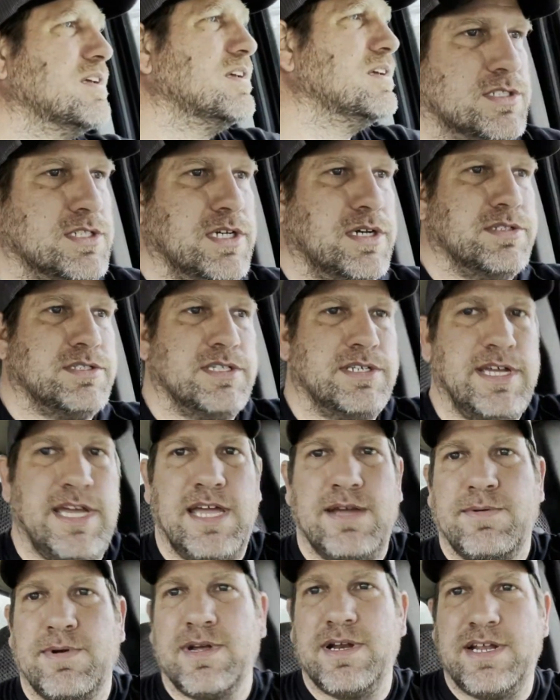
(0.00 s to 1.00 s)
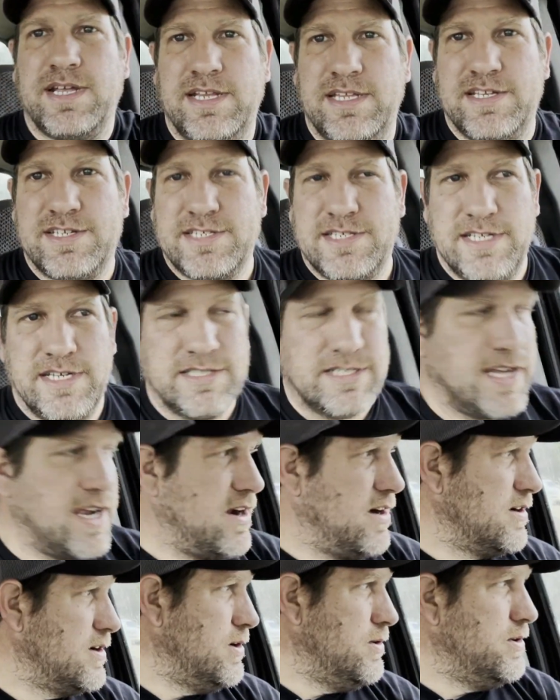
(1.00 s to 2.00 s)
So today we're going to get this Disk
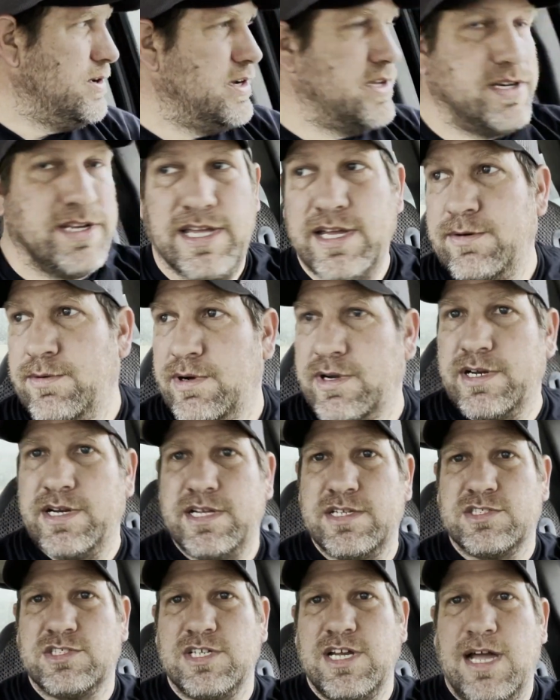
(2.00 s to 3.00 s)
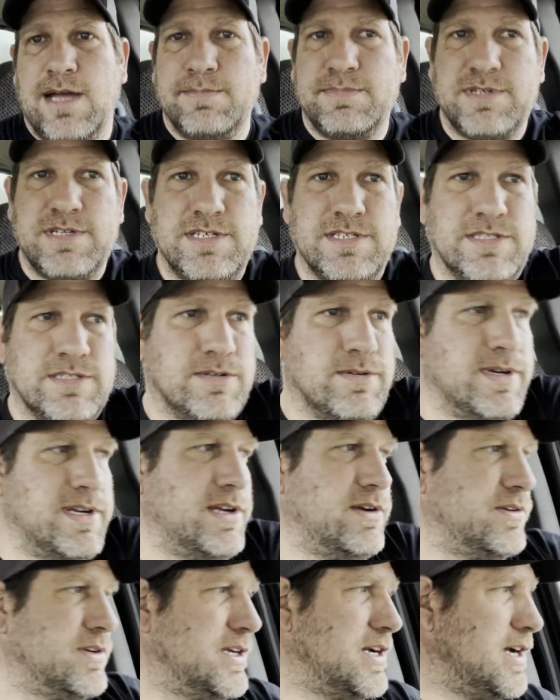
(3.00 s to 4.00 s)
Harrow going and we're going to chop this
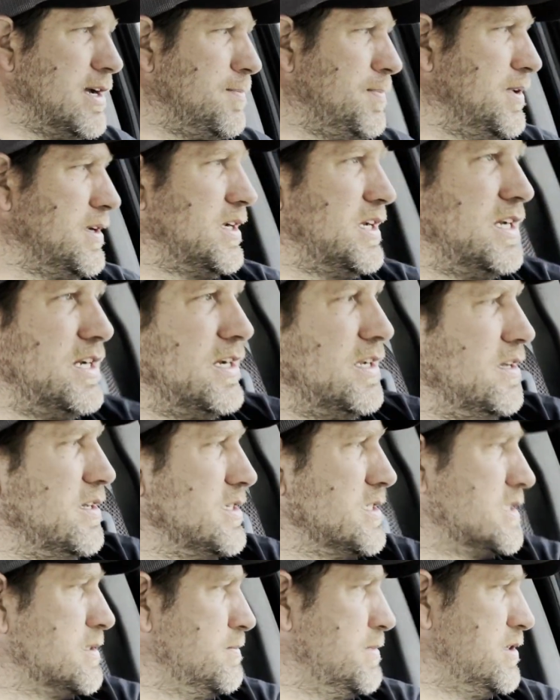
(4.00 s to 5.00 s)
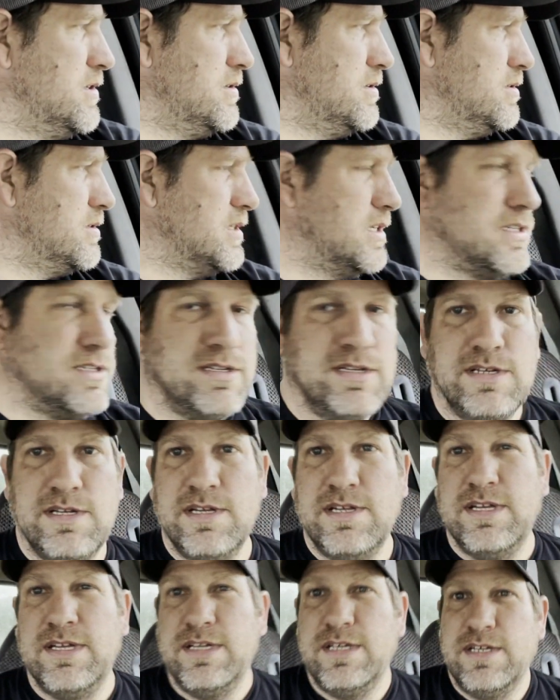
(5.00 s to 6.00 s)
ground up and get it all smooth
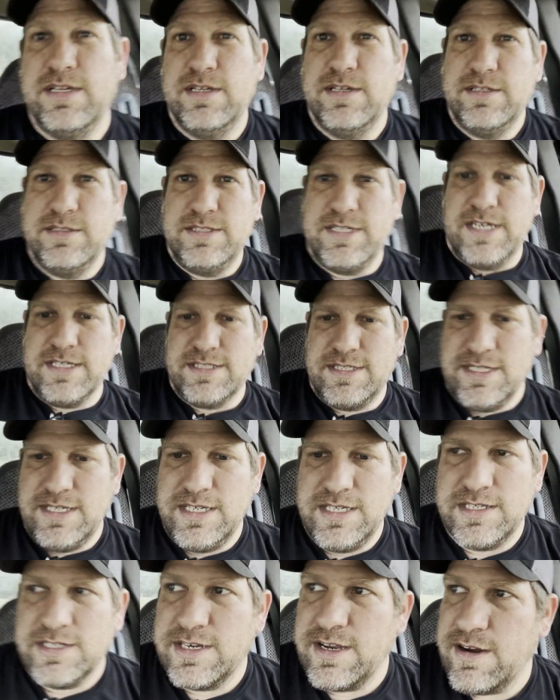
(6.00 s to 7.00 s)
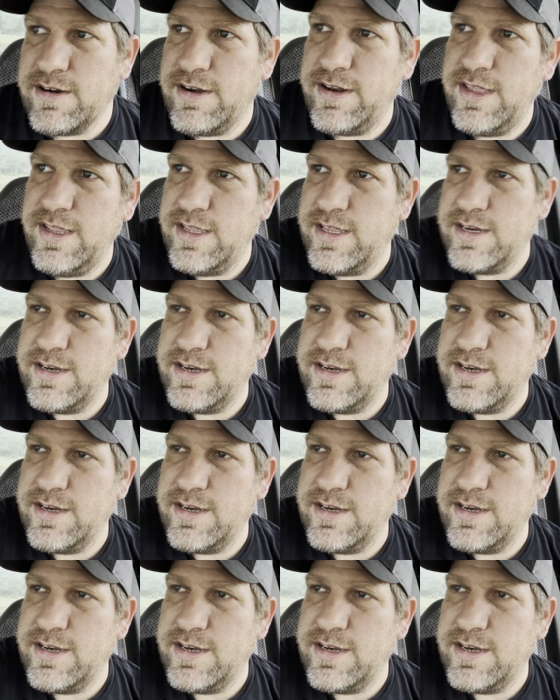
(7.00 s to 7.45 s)
and dusty and dirty